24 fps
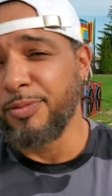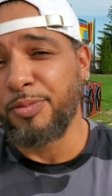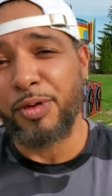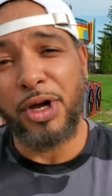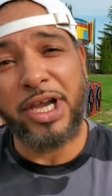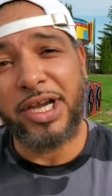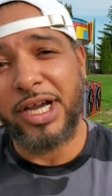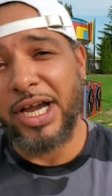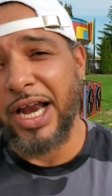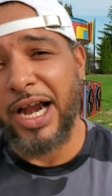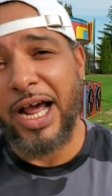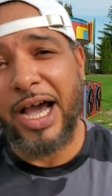You
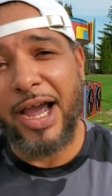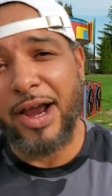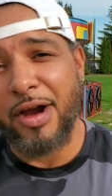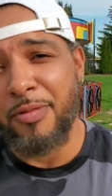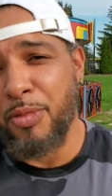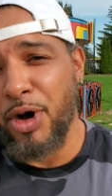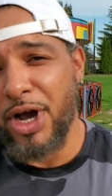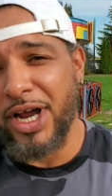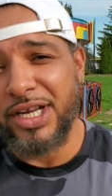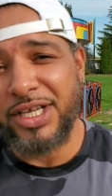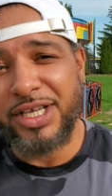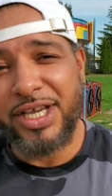probably got a higher
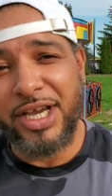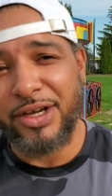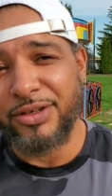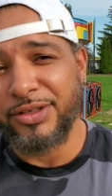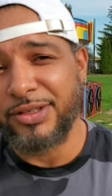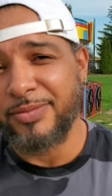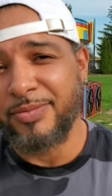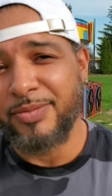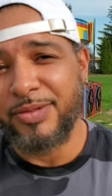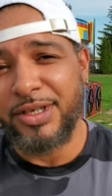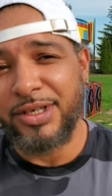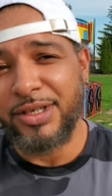body
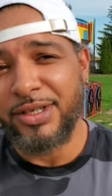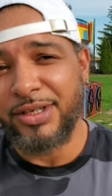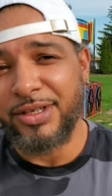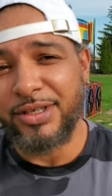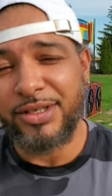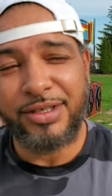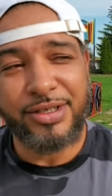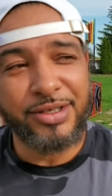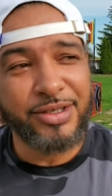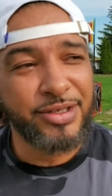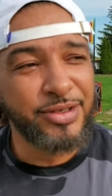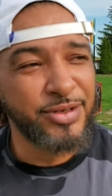count than me.
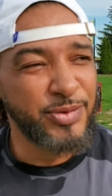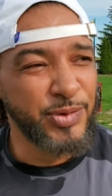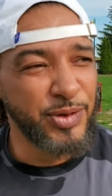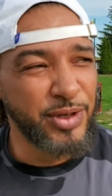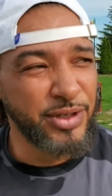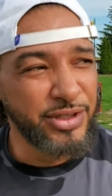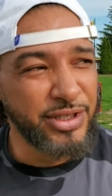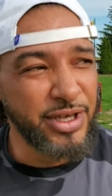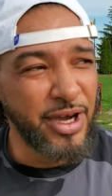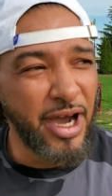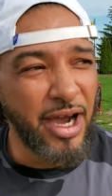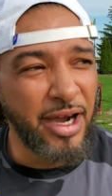
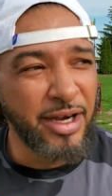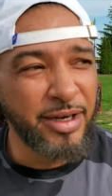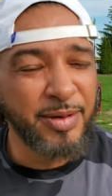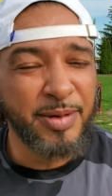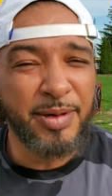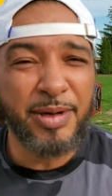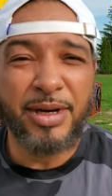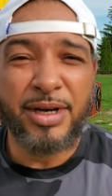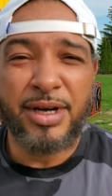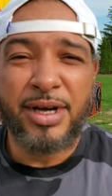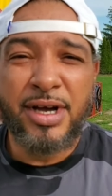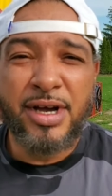Real talk.
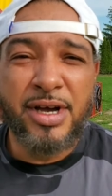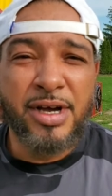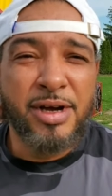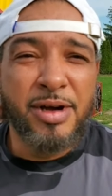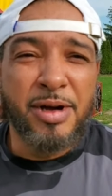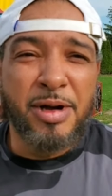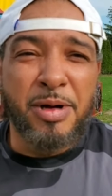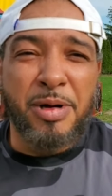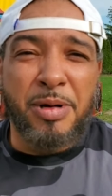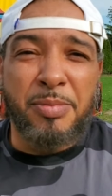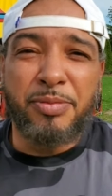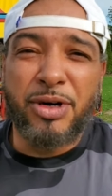
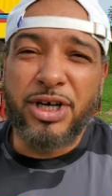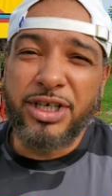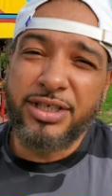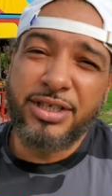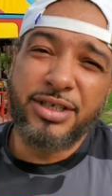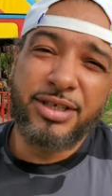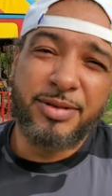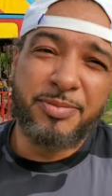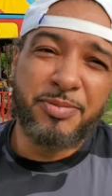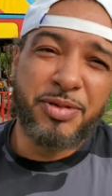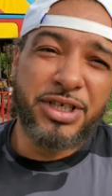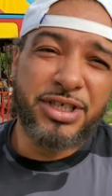But
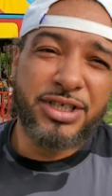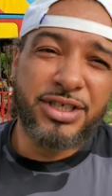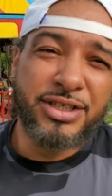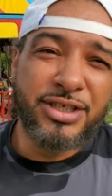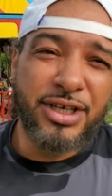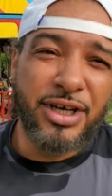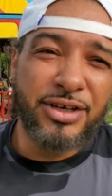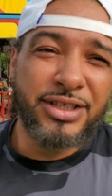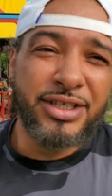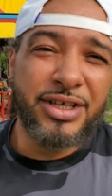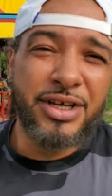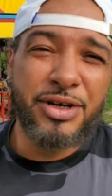to the
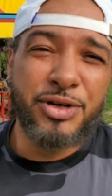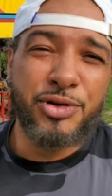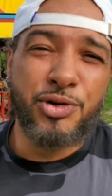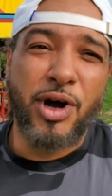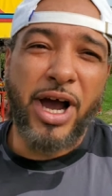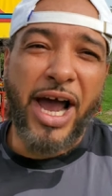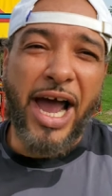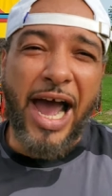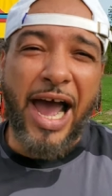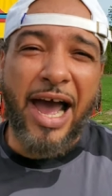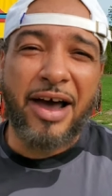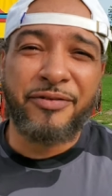bitches out there who
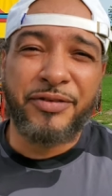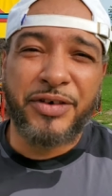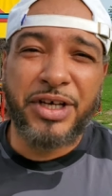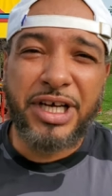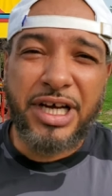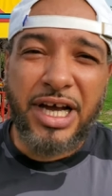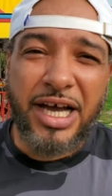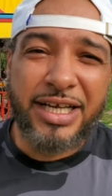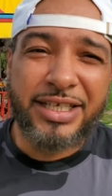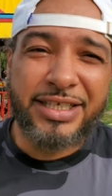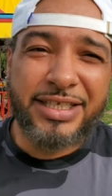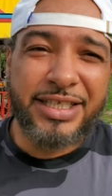
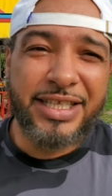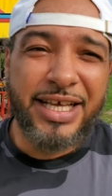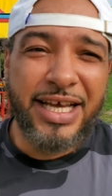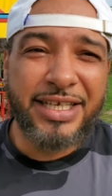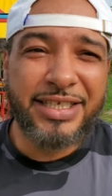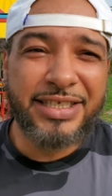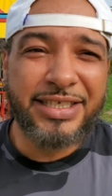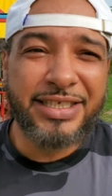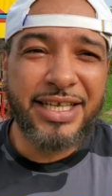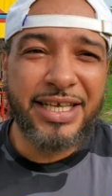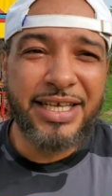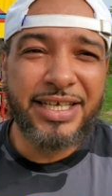haven't got to
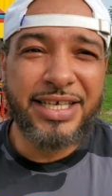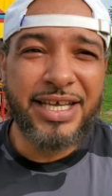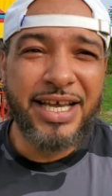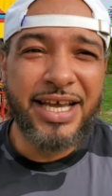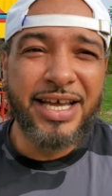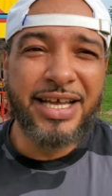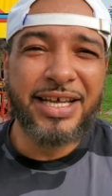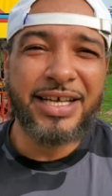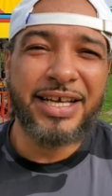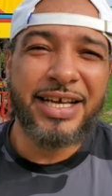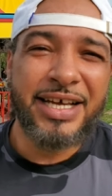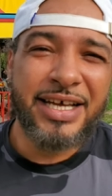that state
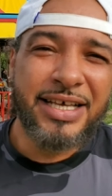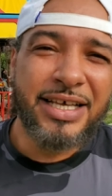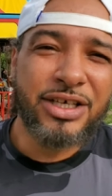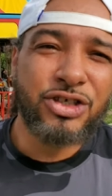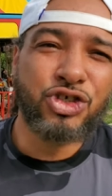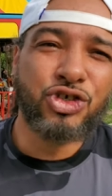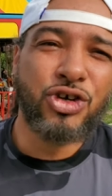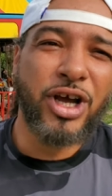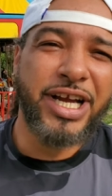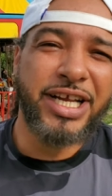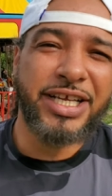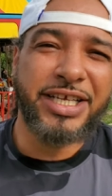yet,
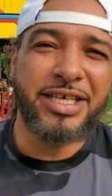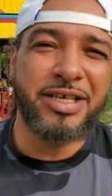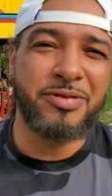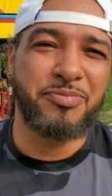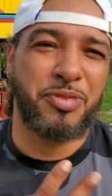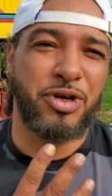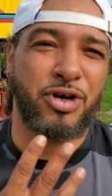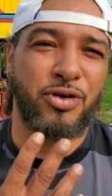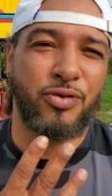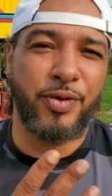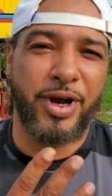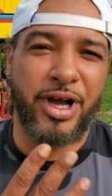let's try to
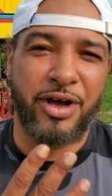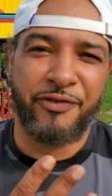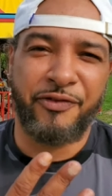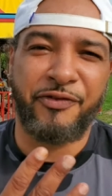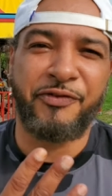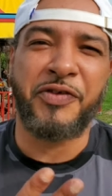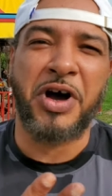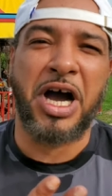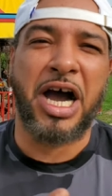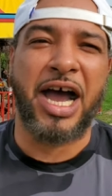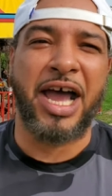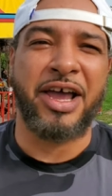keep it around
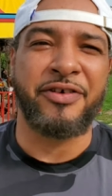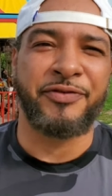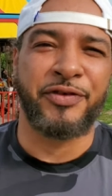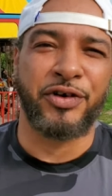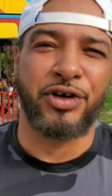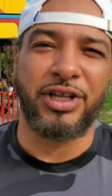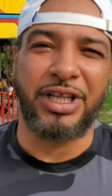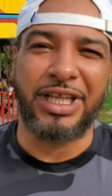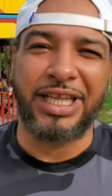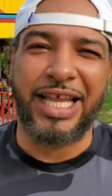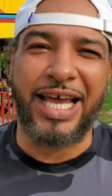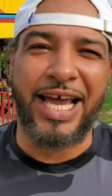five
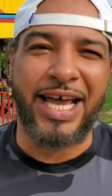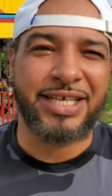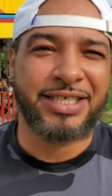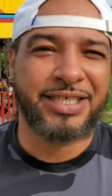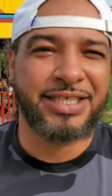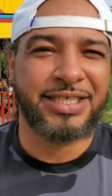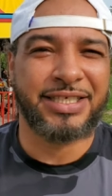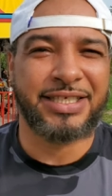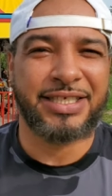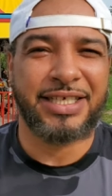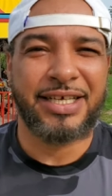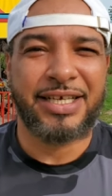or
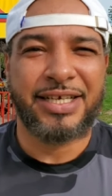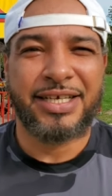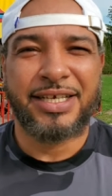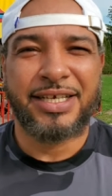less.